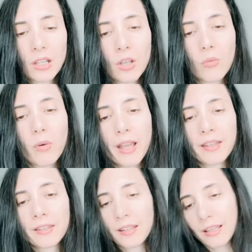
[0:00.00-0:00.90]

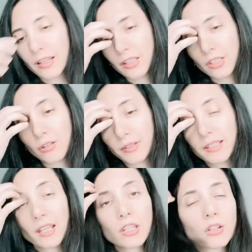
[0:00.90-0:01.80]
When, let's
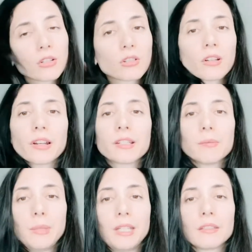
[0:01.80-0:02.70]
say your daughter has a
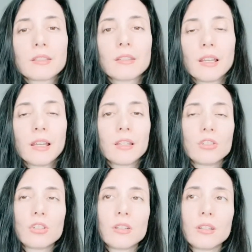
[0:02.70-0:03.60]
meet
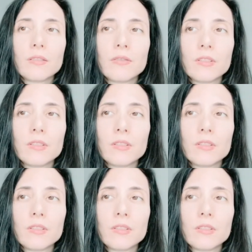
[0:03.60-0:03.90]
and she,